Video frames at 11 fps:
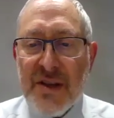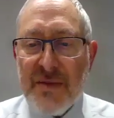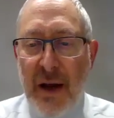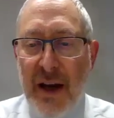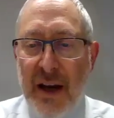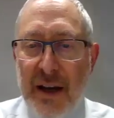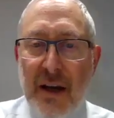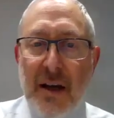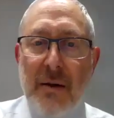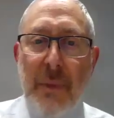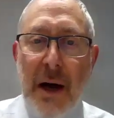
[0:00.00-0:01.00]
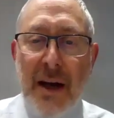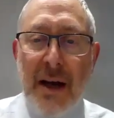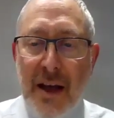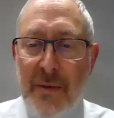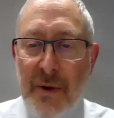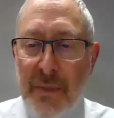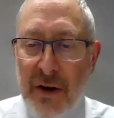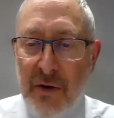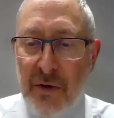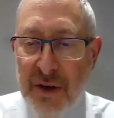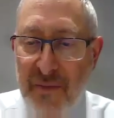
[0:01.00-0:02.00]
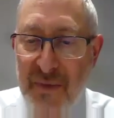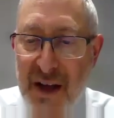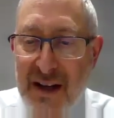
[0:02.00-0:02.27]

Spain, Bachya ibn Pakuda.